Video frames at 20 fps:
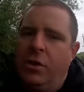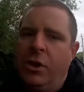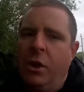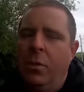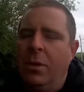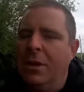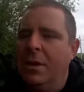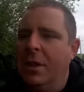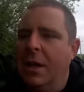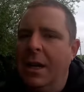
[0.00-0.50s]
So
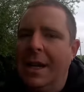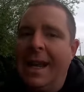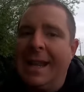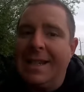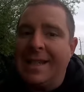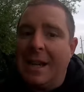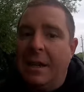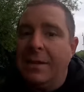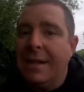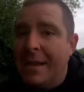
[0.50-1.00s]
we'll uh, get
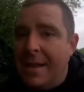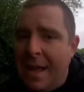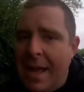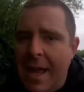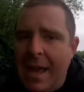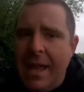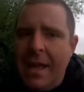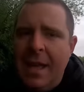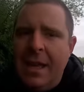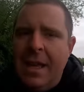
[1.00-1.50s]
ourselves in
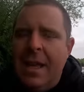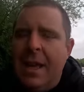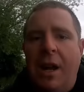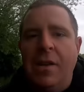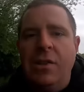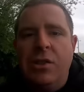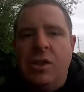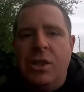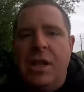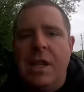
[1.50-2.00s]
there
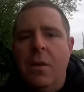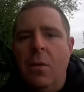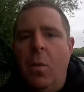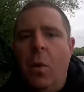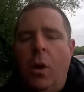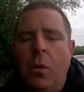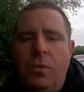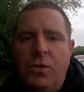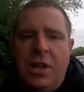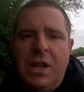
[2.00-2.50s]
and see
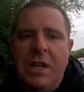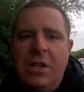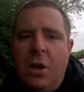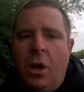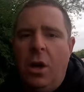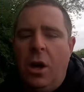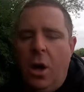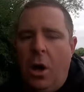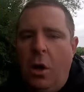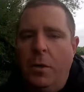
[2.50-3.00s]
what is
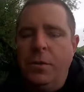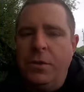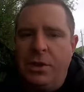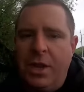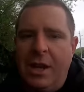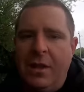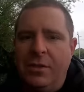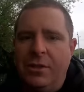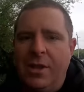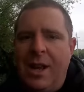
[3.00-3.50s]
on
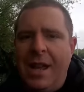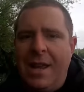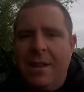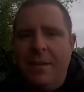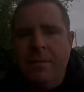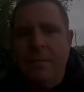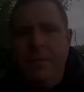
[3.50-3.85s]
sale today.